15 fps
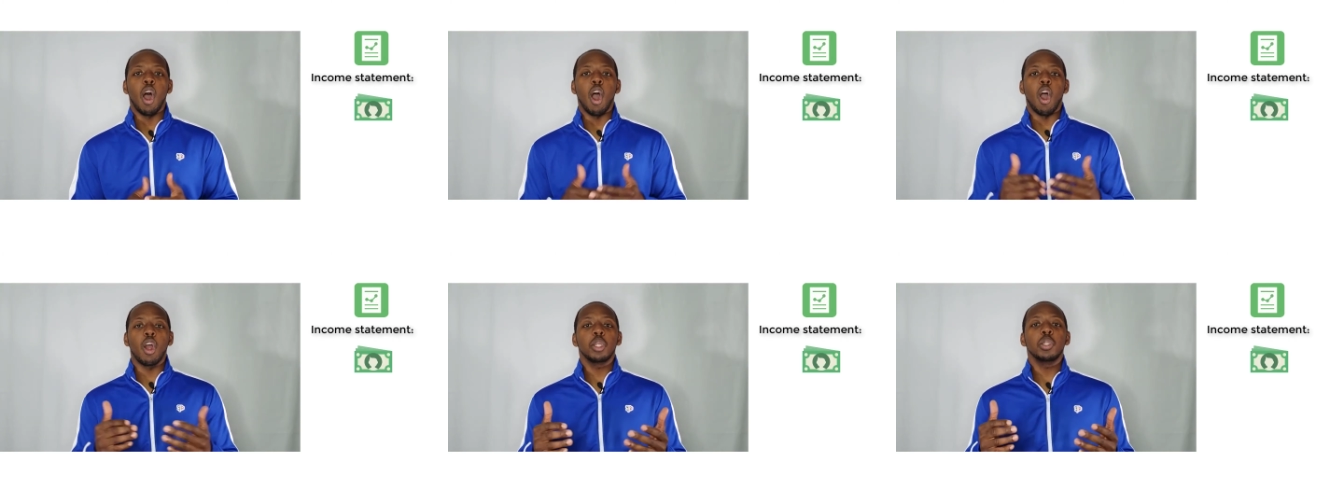
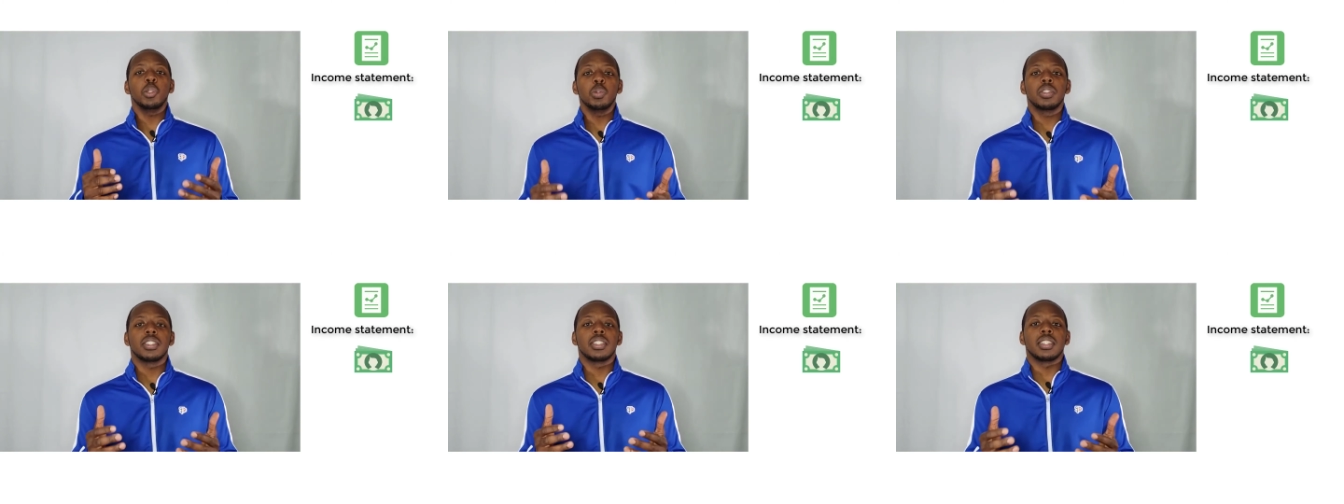are
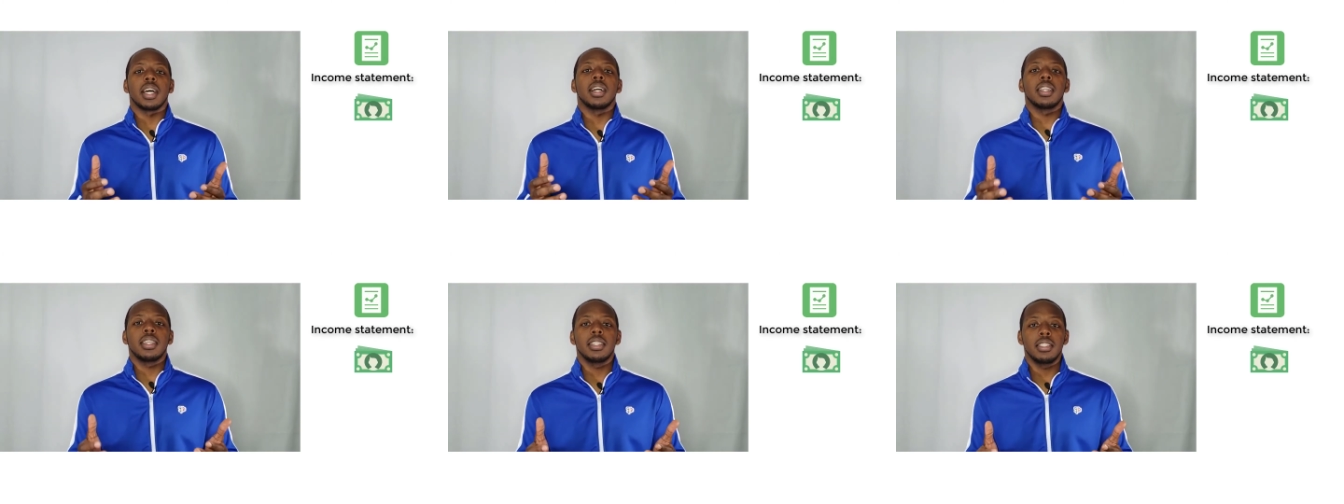you
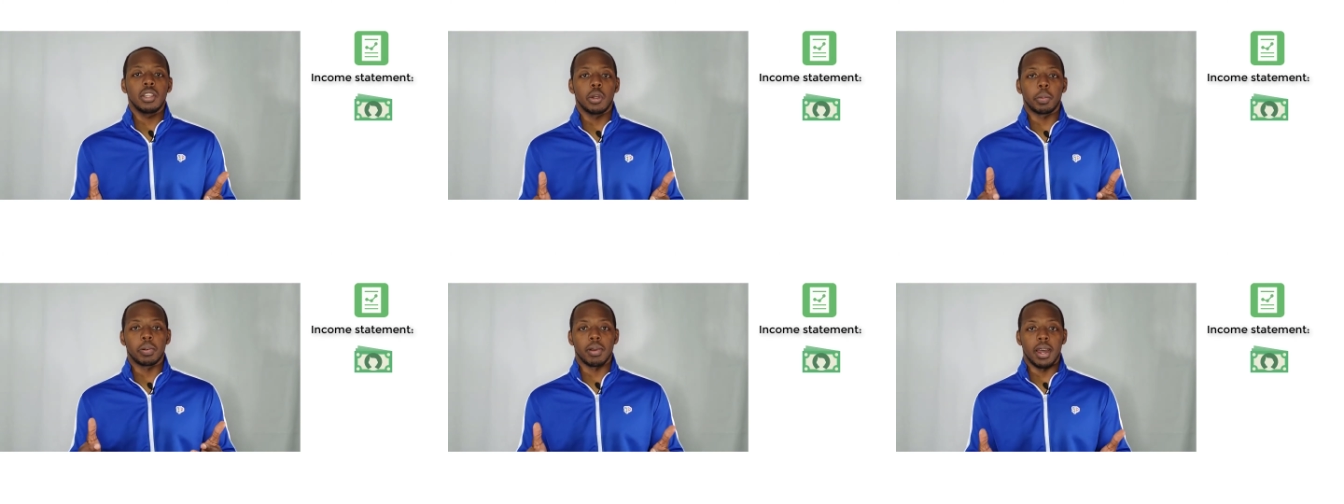selling
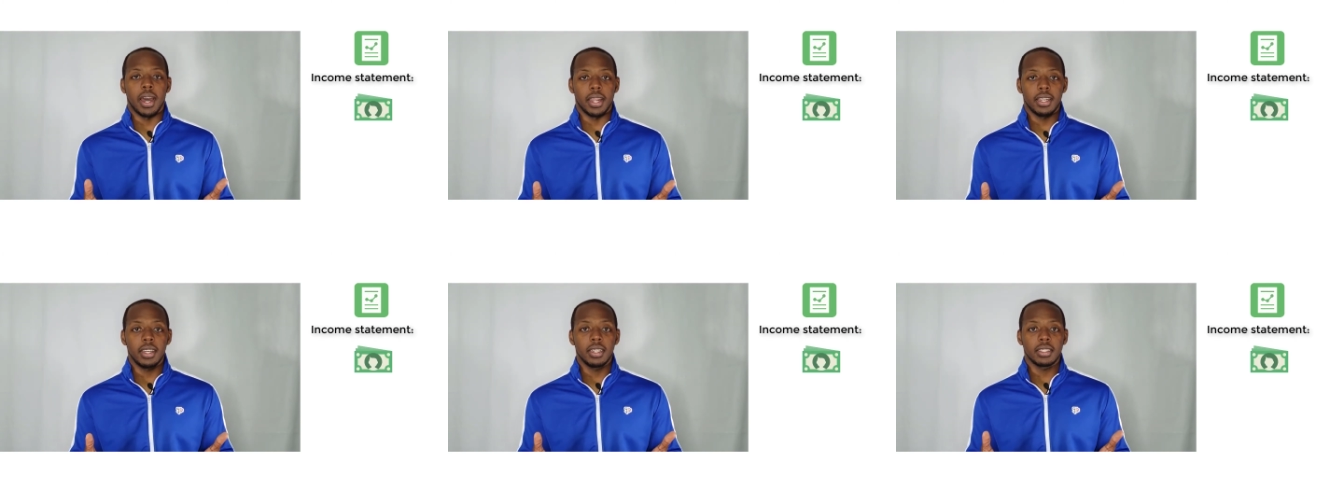your
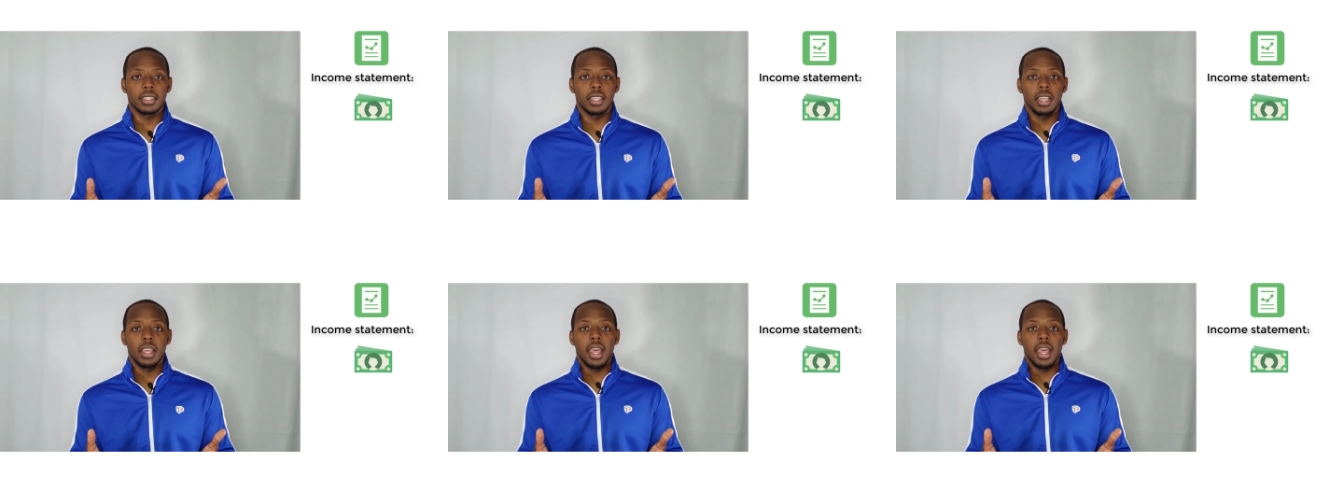products,